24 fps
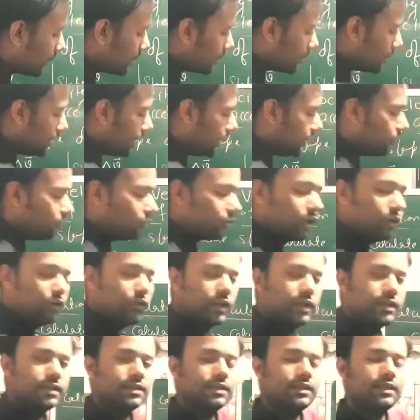t2. Now you
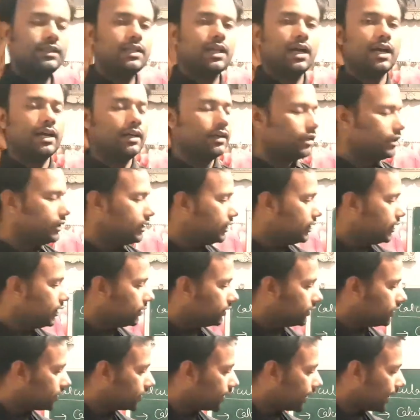can see that
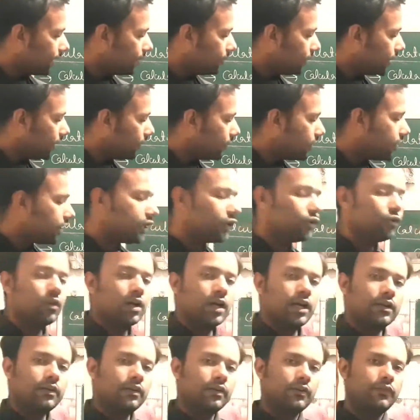the time t1 t2
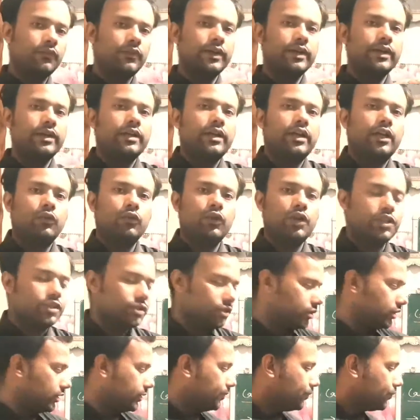are very near to each
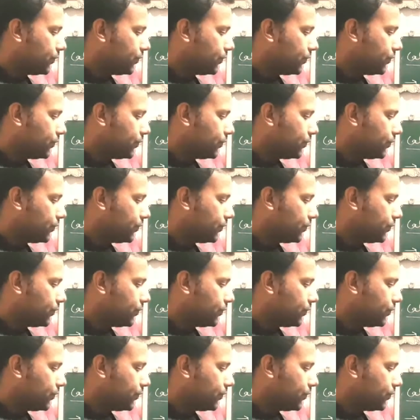other.